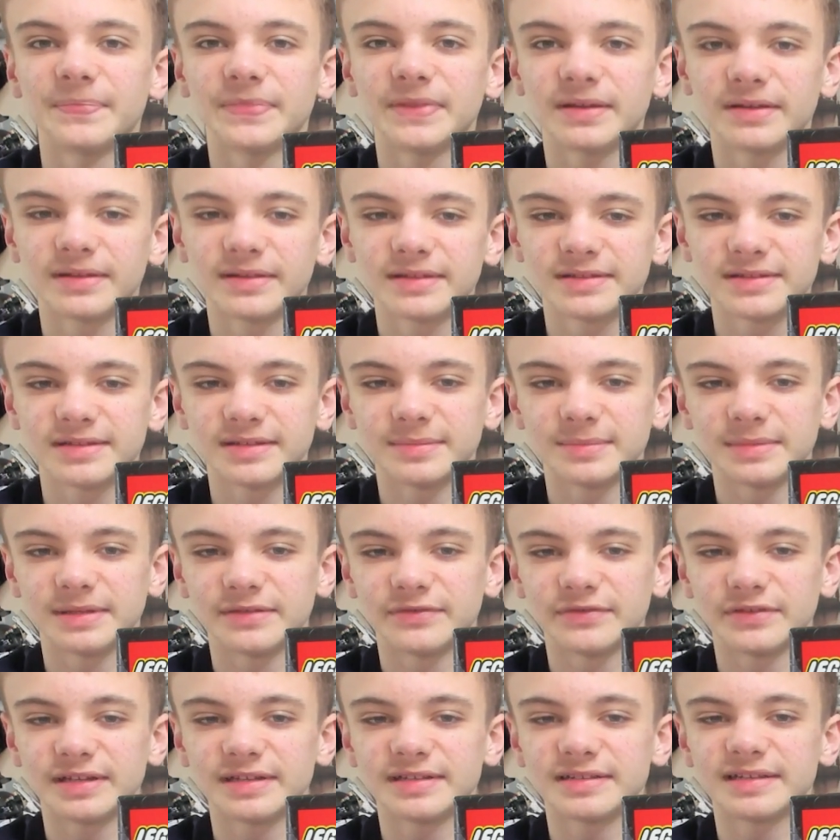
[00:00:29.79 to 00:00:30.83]
The other 2
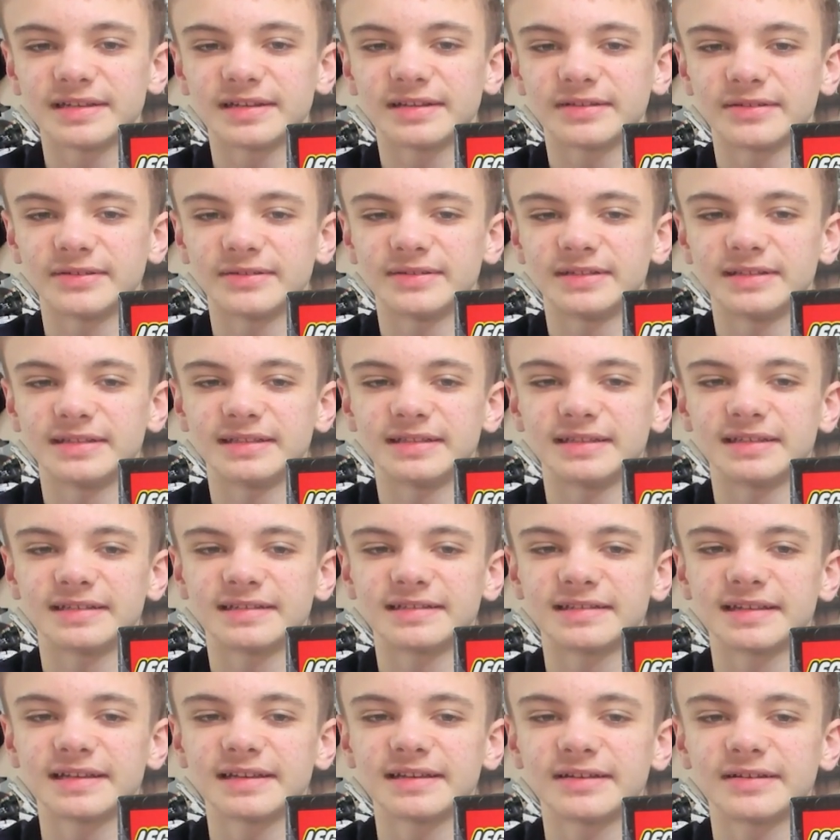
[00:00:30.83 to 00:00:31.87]
minifigures included in this
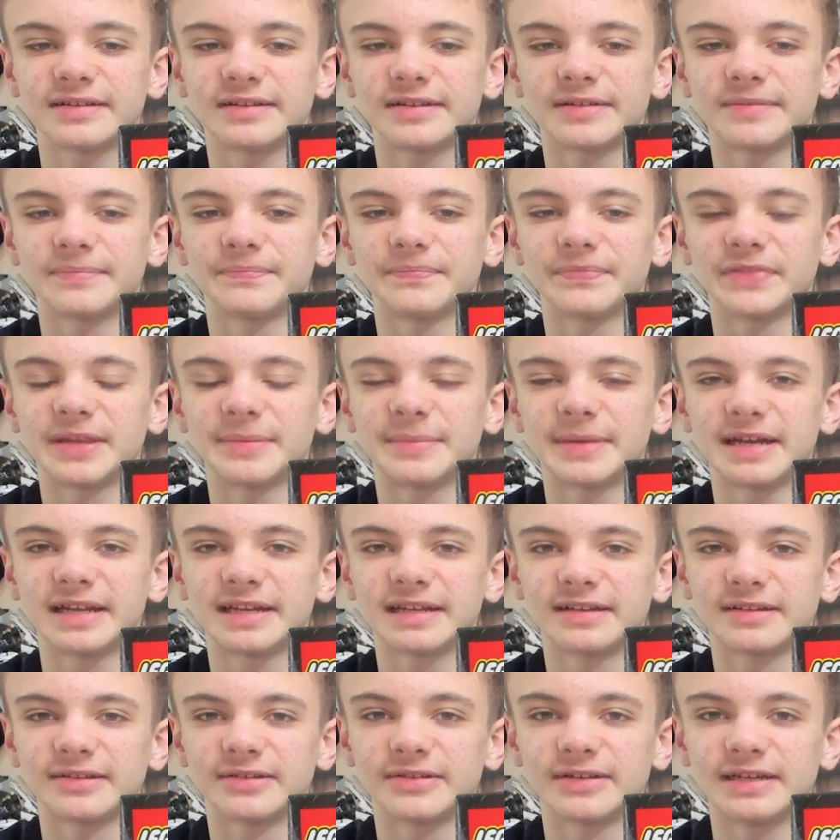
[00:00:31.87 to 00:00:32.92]
set are the
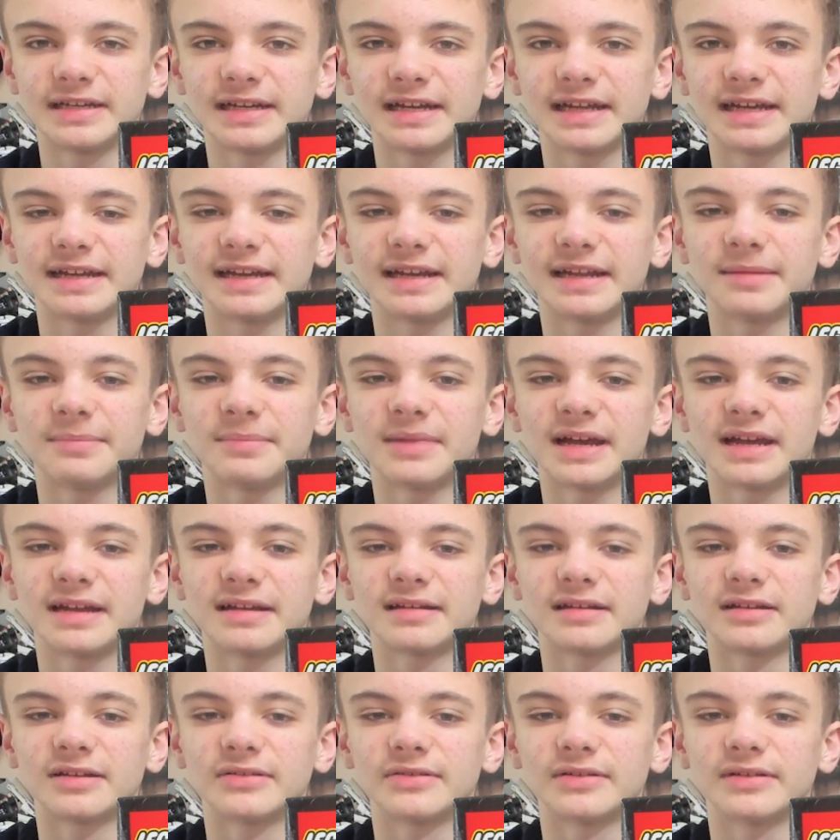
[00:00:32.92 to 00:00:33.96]
Mandalorian and a
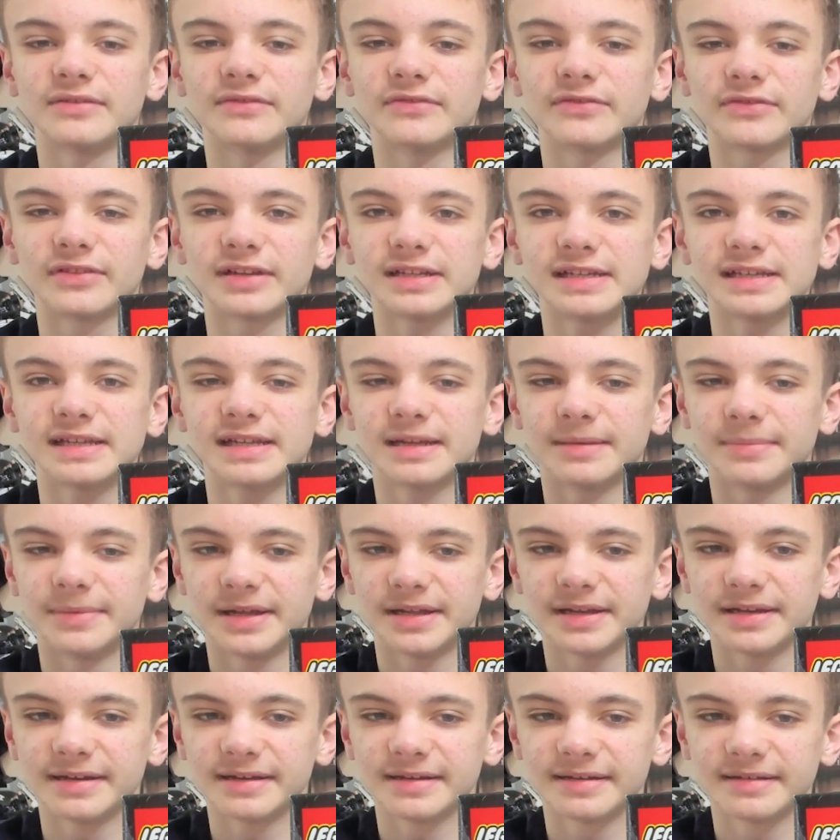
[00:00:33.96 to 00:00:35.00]
Mandalorian Fleet
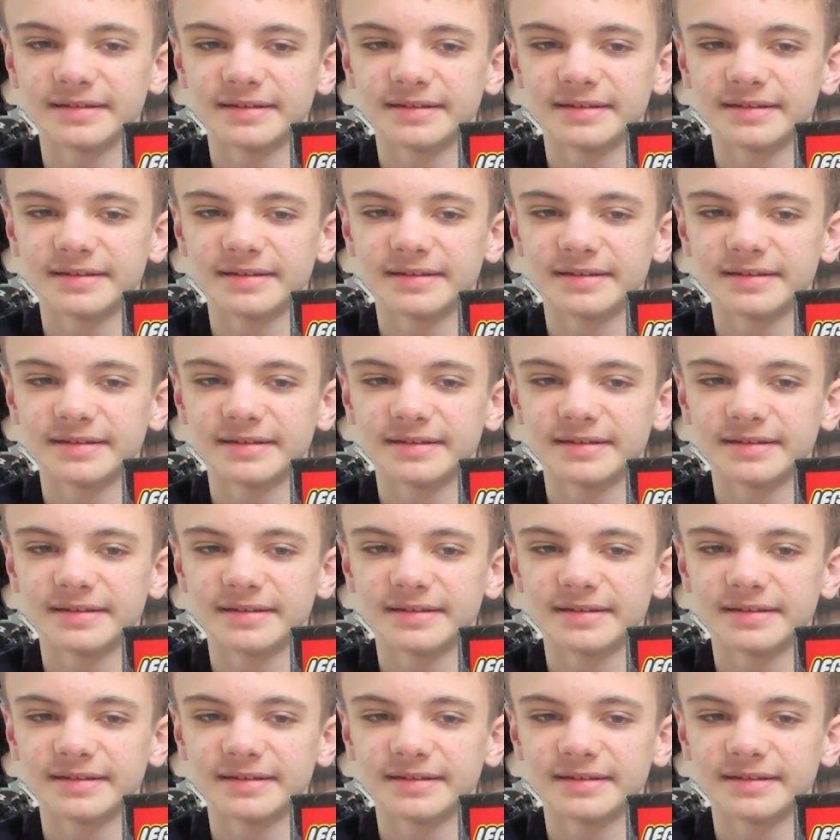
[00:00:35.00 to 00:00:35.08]
Commander,